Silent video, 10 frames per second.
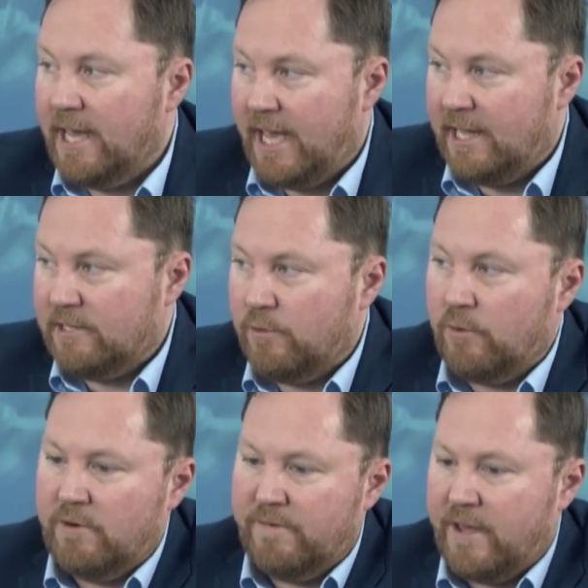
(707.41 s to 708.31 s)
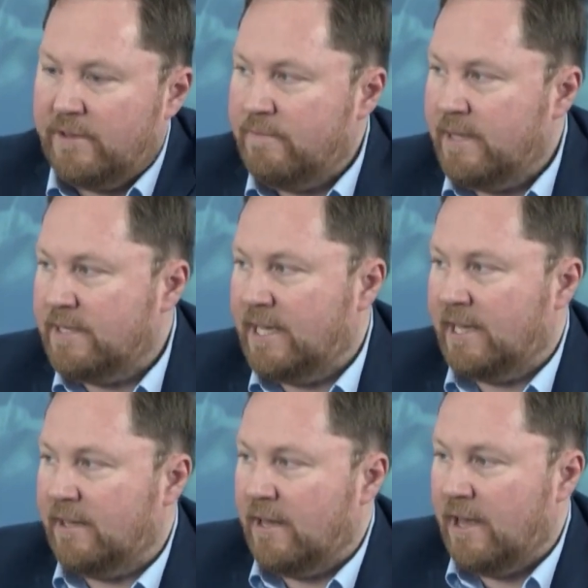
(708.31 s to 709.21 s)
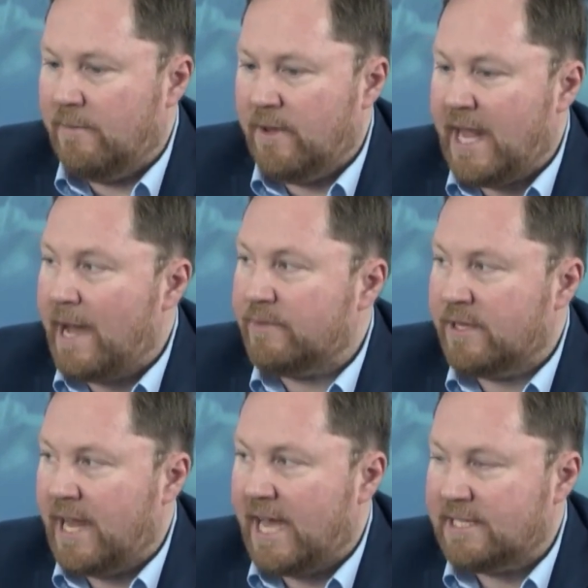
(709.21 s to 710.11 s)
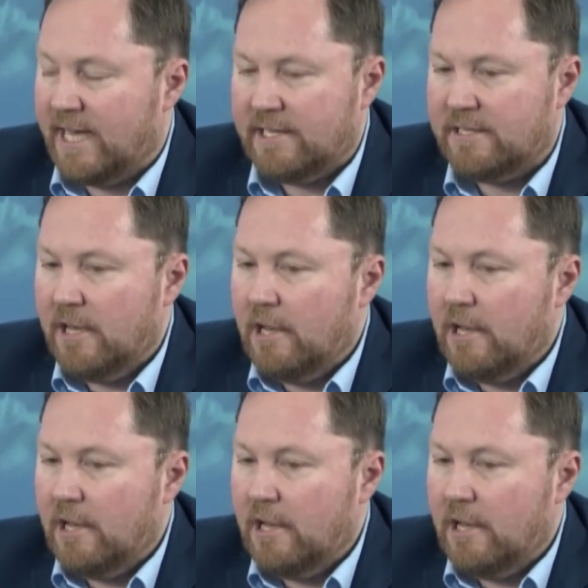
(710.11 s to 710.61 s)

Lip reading: into all of those missing and absent assets.